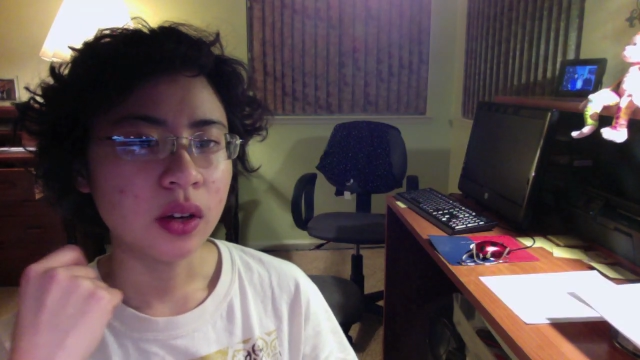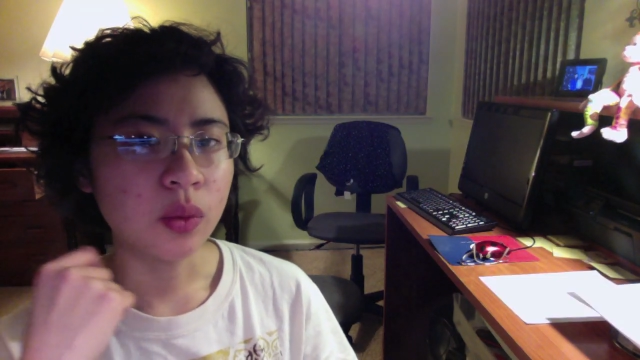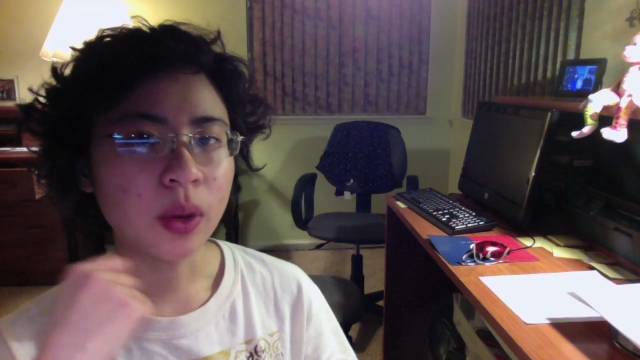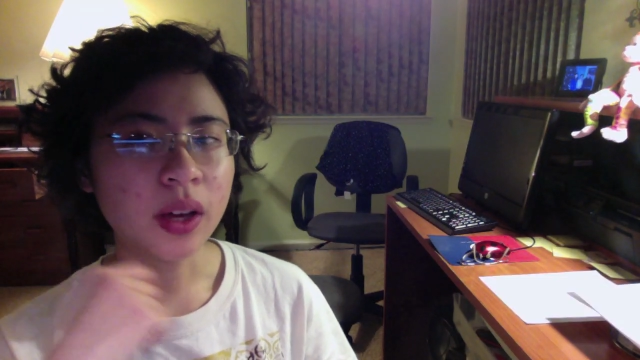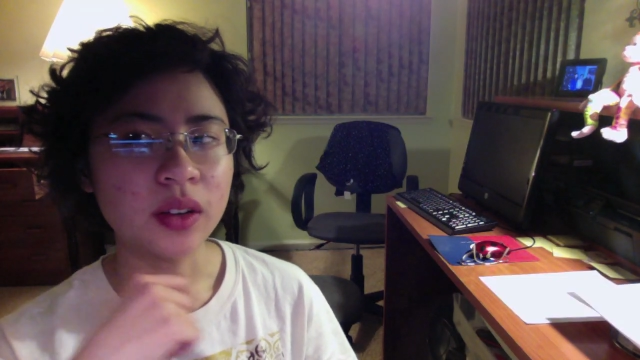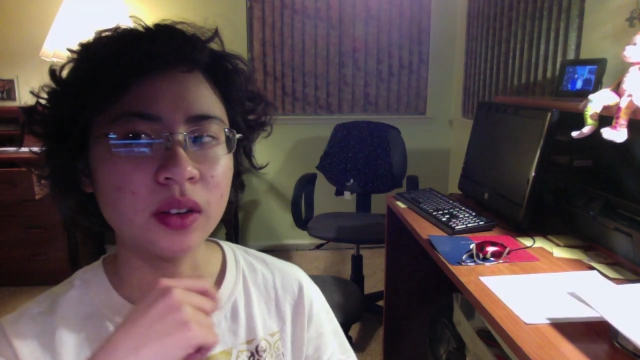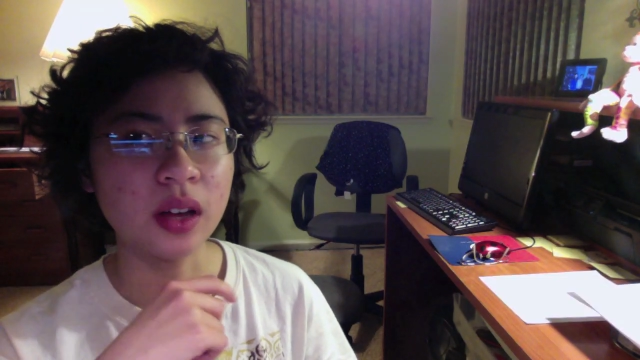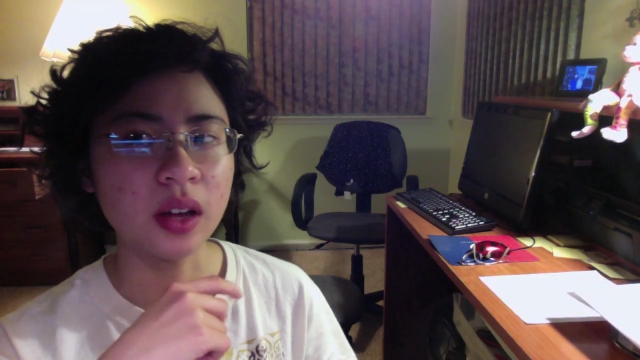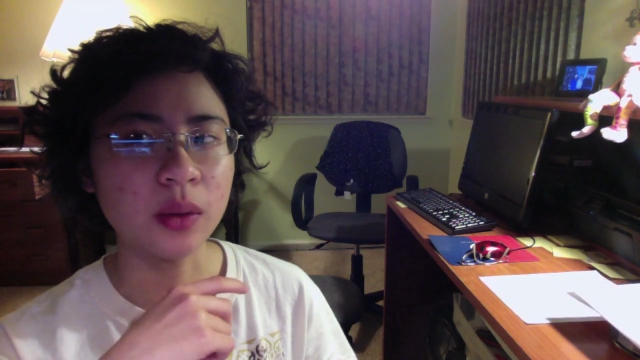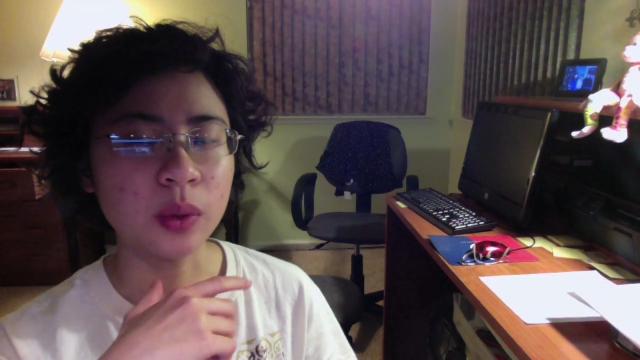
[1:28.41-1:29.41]
when
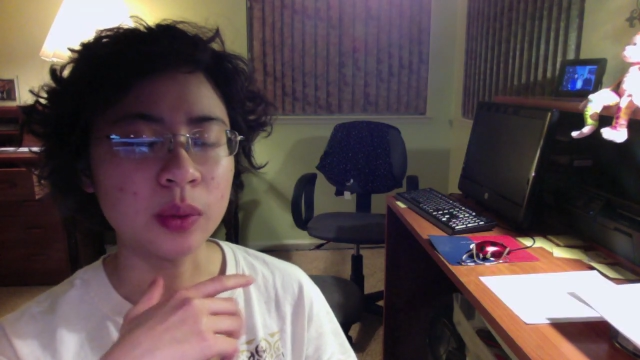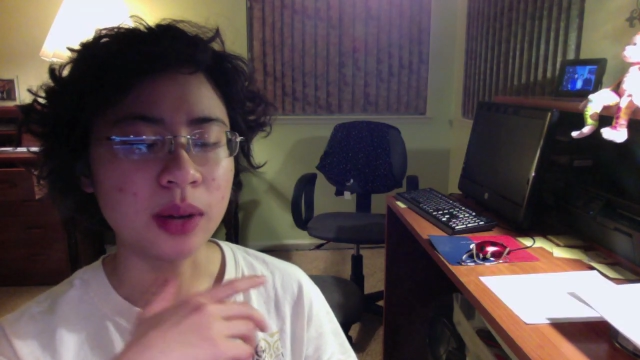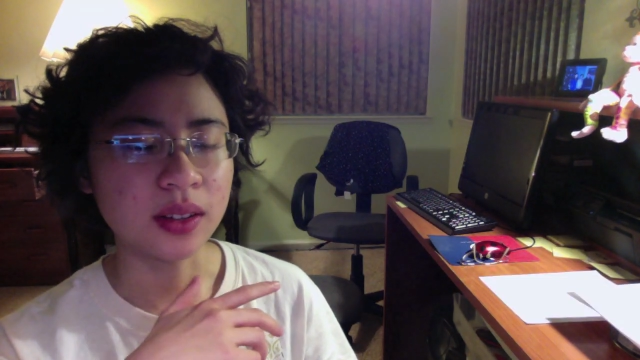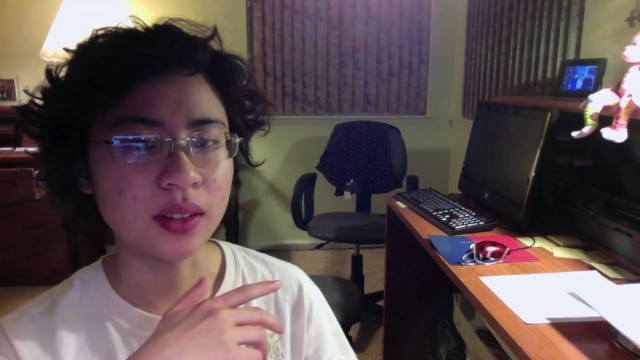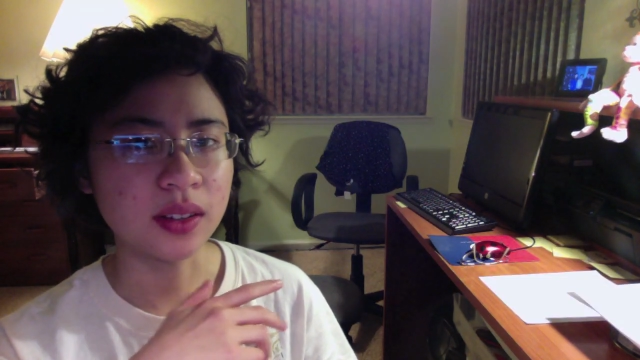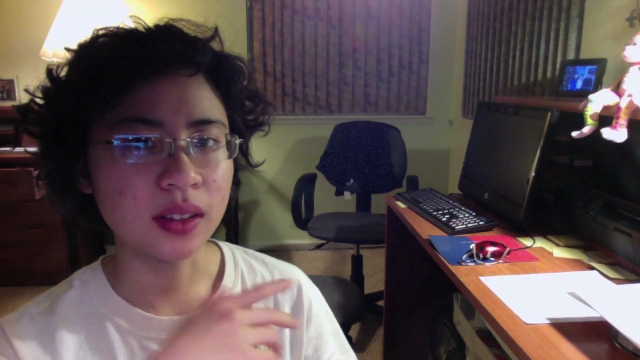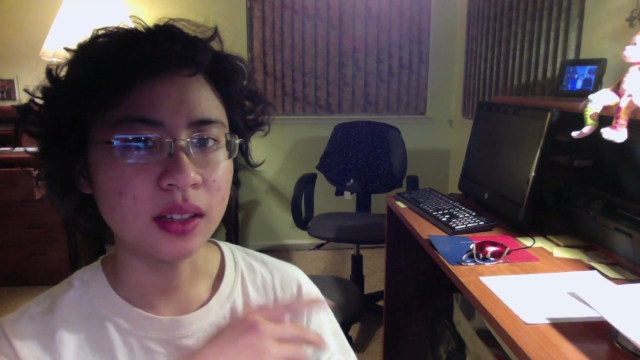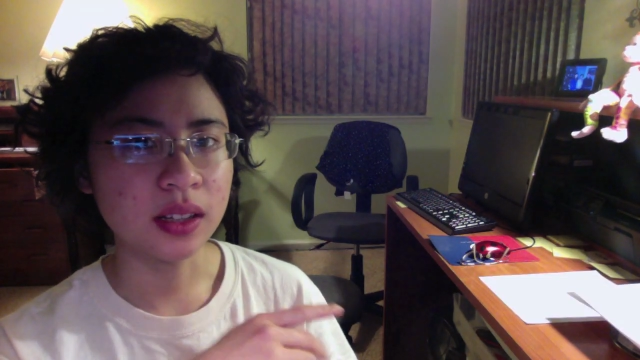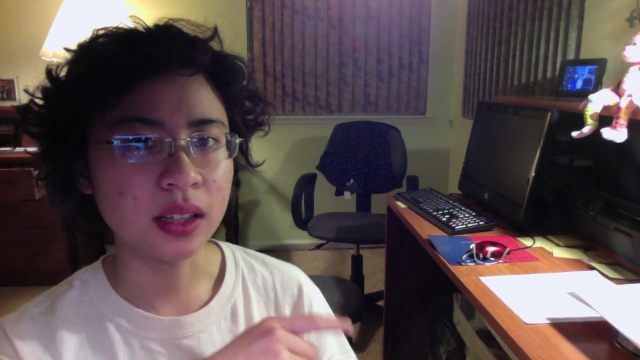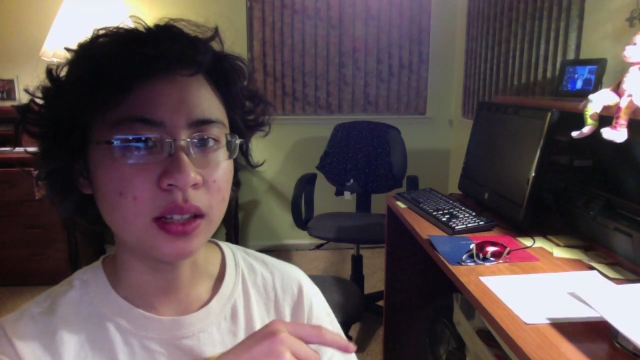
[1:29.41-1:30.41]
we're
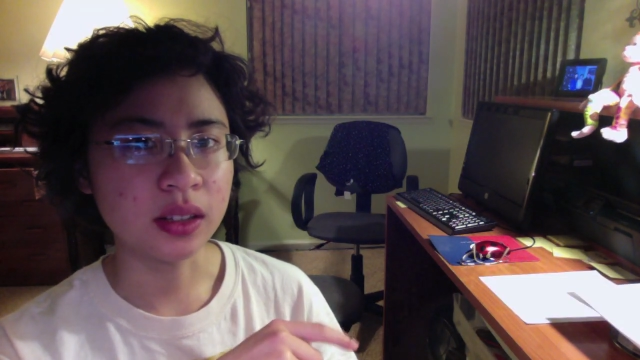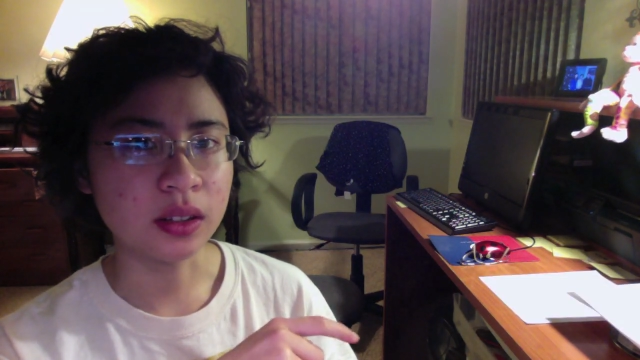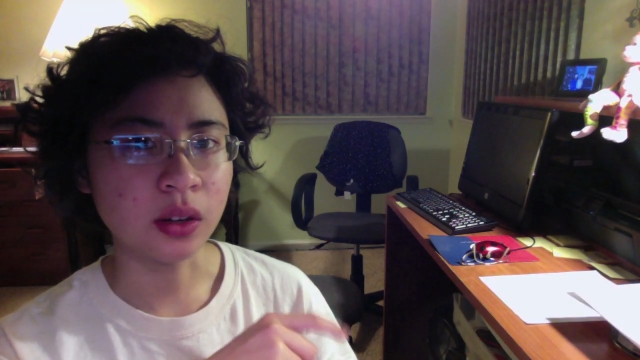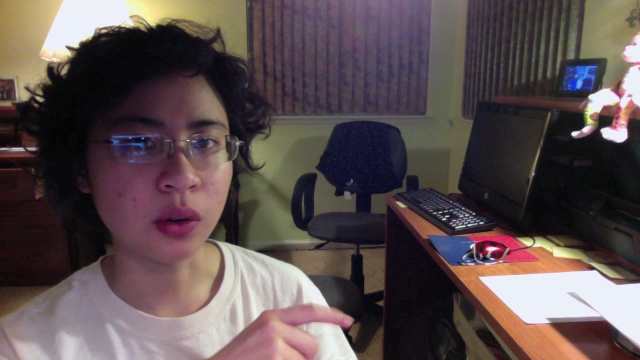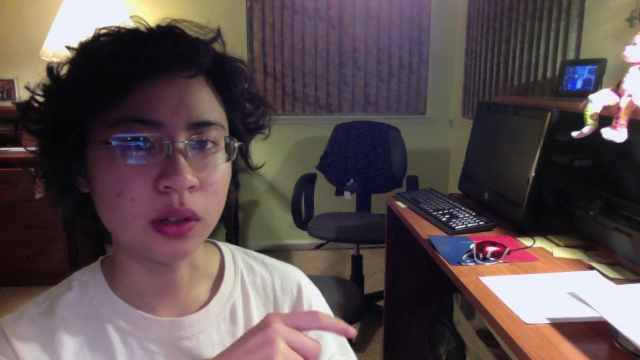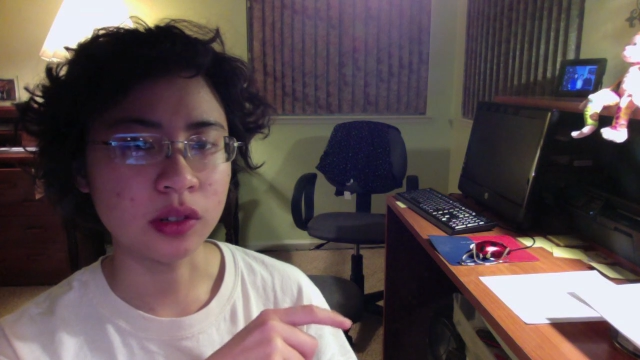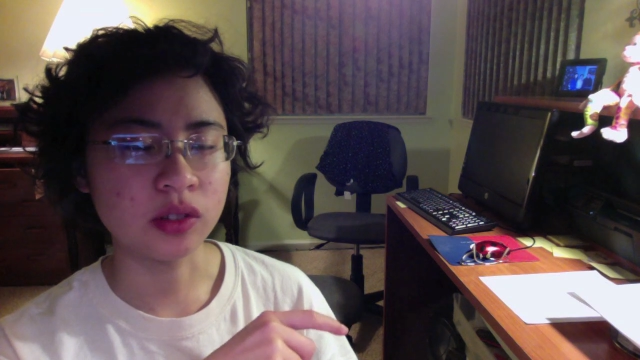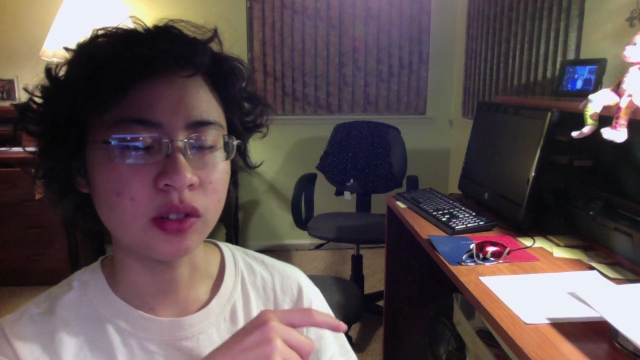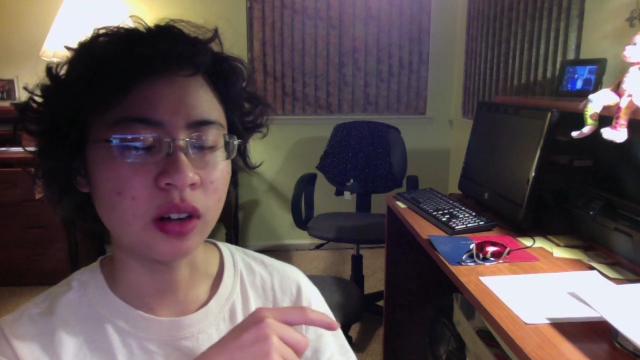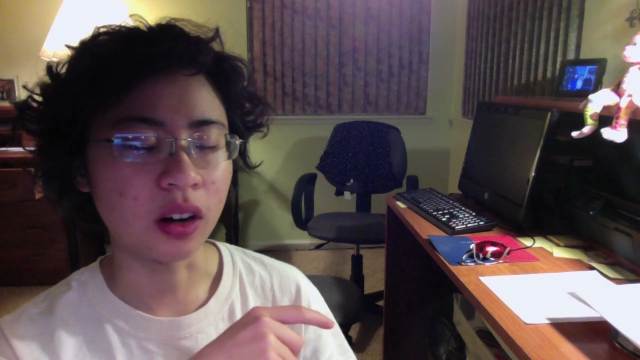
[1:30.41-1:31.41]
practicing in the
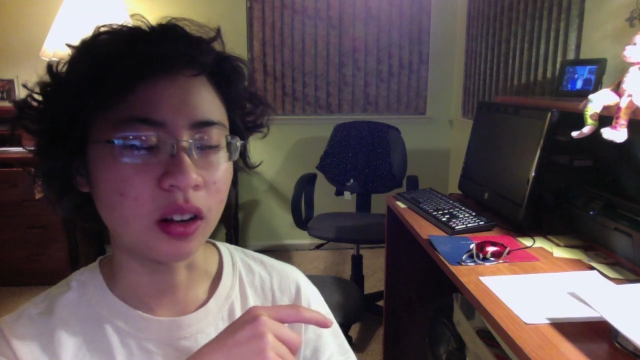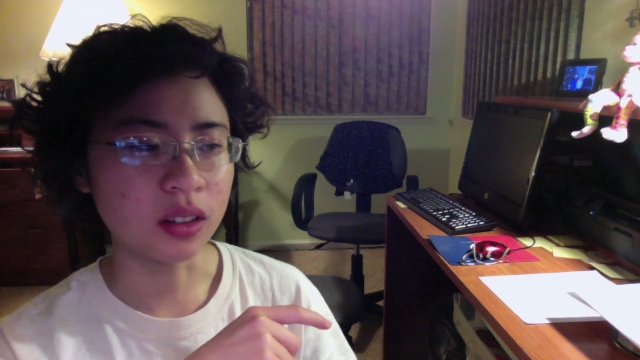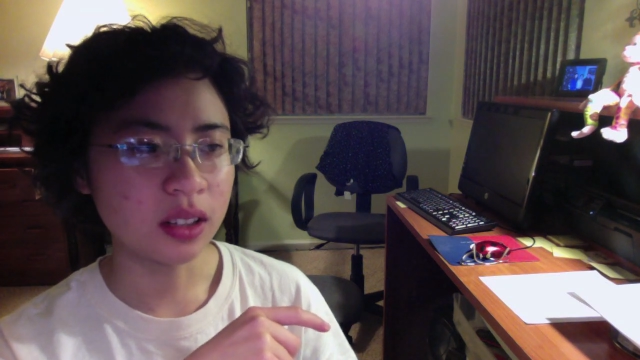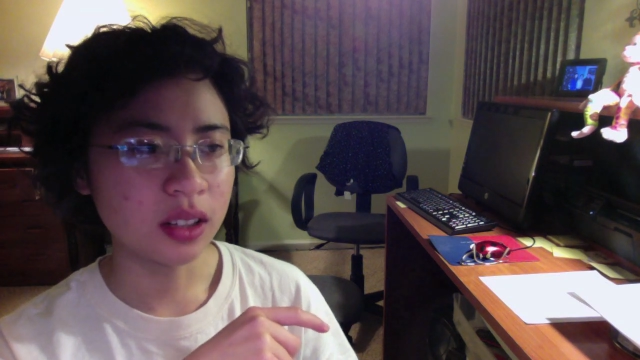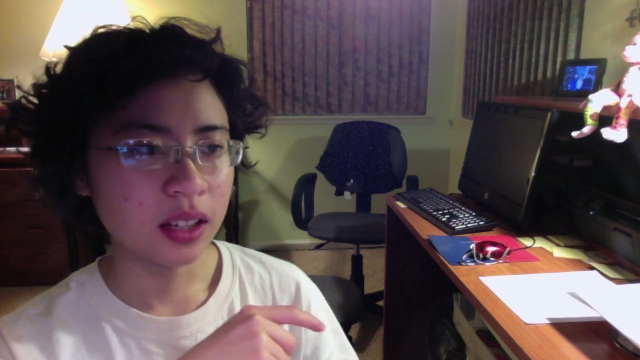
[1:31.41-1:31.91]
orchestra hall,